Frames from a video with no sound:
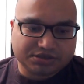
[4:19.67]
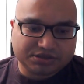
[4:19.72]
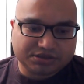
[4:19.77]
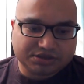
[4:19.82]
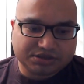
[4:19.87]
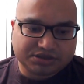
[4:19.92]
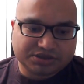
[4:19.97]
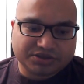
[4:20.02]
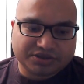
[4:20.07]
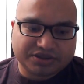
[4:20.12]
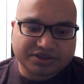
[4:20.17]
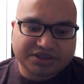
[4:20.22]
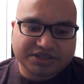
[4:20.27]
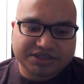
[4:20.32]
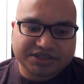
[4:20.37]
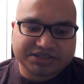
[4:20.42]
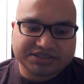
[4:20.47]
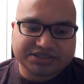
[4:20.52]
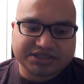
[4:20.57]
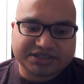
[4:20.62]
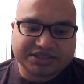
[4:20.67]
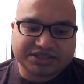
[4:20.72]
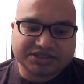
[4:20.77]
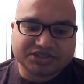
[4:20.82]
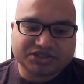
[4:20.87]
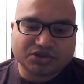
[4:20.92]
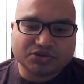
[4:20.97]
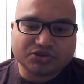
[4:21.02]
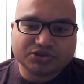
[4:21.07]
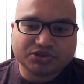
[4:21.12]
so the thing is, like the
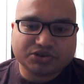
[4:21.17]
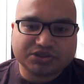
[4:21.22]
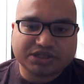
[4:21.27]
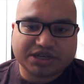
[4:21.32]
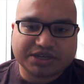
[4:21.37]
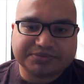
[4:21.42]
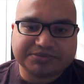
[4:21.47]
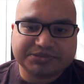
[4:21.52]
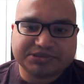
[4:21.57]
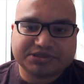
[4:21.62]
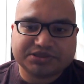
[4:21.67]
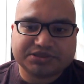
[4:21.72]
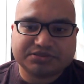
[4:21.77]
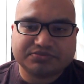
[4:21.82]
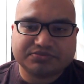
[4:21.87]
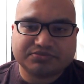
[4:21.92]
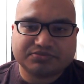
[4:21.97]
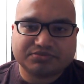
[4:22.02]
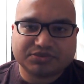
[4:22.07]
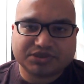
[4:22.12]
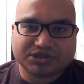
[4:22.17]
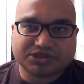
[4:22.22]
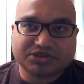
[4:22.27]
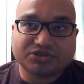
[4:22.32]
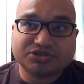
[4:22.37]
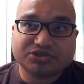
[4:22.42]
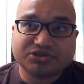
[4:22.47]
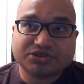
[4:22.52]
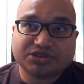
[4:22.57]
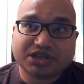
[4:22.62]
social
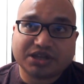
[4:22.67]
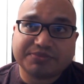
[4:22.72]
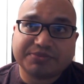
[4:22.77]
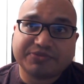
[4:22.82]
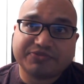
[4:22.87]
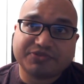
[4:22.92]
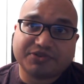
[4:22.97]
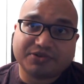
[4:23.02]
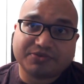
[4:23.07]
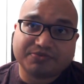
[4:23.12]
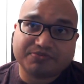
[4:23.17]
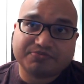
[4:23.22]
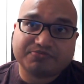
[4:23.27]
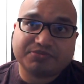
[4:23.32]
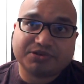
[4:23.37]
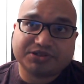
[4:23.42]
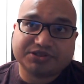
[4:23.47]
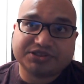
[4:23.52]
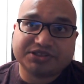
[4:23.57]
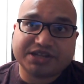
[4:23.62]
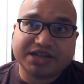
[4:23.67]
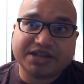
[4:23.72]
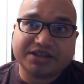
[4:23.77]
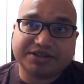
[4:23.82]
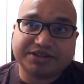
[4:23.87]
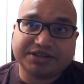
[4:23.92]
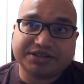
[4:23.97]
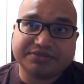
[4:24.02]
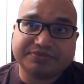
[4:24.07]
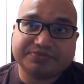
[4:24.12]
type of your
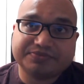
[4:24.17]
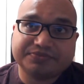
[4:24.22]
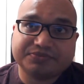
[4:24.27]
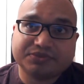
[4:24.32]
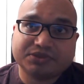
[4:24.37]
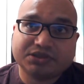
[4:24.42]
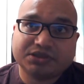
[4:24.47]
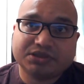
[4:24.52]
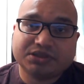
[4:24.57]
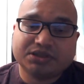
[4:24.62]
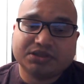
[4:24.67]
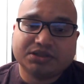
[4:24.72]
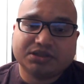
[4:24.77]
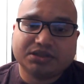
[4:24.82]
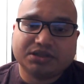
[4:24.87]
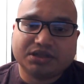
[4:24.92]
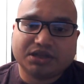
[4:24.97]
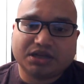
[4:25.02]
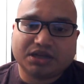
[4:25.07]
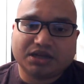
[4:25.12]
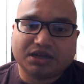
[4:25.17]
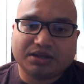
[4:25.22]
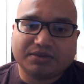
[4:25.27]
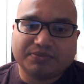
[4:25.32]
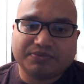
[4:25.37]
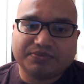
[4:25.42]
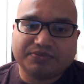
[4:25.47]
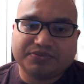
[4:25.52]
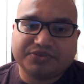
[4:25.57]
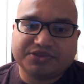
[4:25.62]
personality,
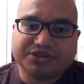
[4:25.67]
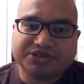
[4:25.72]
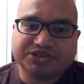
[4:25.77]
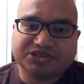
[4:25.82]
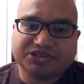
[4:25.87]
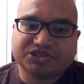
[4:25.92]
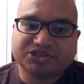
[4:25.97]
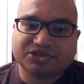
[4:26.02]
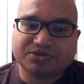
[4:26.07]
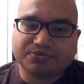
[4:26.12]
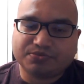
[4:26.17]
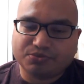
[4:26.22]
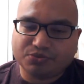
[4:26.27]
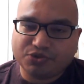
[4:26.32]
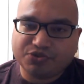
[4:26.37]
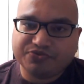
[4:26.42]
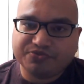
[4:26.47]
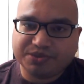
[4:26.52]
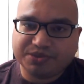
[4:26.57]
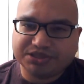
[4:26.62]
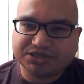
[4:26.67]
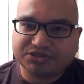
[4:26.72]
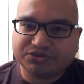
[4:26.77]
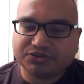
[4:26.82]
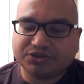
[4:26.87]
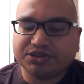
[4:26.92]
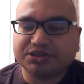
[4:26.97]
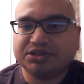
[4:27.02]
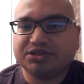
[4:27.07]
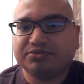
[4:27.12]
there's a certain movement to
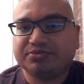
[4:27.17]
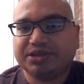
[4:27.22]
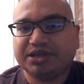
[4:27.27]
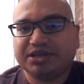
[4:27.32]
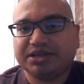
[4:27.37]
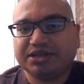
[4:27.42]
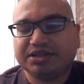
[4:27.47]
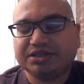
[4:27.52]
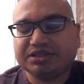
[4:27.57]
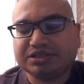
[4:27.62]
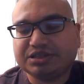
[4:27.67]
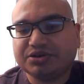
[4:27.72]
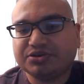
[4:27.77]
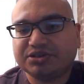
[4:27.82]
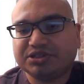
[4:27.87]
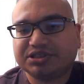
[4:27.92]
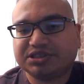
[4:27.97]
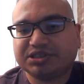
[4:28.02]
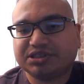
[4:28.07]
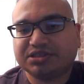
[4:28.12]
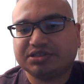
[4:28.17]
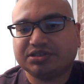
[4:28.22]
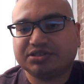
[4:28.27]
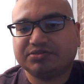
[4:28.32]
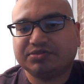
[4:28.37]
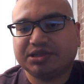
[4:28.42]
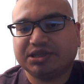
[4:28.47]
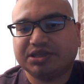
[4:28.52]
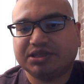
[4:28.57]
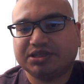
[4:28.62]
it. You may notice it, you
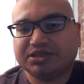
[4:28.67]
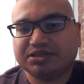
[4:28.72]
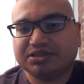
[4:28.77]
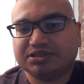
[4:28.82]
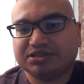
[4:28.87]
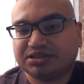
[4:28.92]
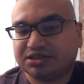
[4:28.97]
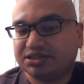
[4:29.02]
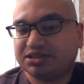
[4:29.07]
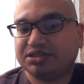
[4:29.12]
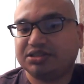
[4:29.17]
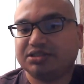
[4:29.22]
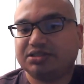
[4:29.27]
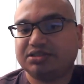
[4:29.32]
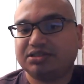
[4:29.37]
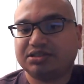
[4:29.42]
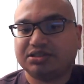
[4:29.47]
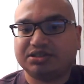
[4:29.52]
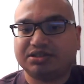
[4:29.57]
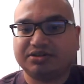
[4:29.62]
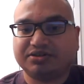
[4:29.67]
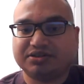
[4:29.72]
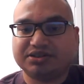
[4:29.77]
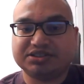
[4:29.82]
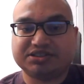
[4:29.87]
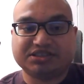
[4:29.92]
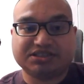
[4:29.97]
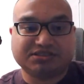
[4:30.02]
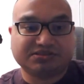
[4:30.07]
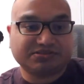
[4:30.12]
may see it.
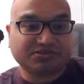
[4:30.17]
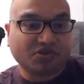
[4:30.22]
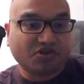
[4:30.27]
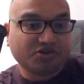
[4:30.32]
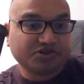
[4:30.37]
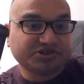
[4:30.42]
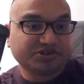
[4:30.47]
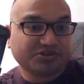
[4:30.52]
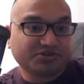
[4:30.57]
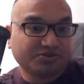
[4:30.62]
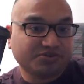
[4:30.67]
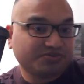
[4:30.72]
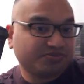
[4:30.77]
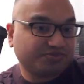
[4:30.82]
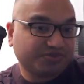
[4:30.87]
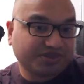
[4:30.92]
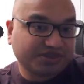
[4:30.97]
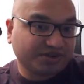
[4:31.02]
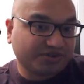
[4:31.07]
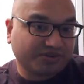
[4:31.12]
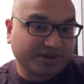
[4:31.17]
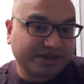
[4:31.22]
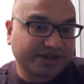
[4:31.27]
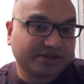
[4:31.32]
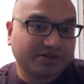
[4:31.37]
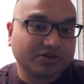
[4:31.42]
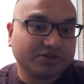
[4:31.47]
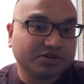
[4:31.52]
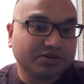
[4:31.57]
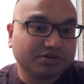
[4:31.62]
This is also
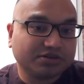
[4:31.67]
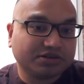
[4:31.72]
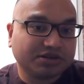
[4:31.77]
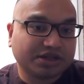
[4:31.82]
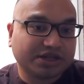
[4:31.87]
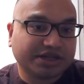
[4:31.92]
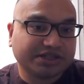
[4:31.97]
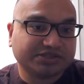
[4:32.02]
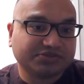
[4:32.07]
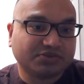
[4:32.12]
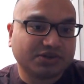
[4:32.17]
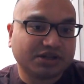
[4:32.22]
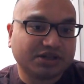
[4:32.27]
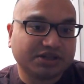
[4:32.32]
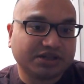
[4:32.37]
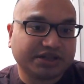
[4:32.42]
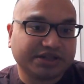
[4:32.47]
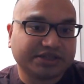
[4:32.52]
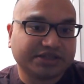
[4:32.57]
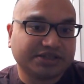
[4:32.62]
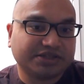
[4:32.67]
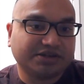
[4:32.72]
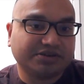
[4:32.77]
theoretical as well. Like,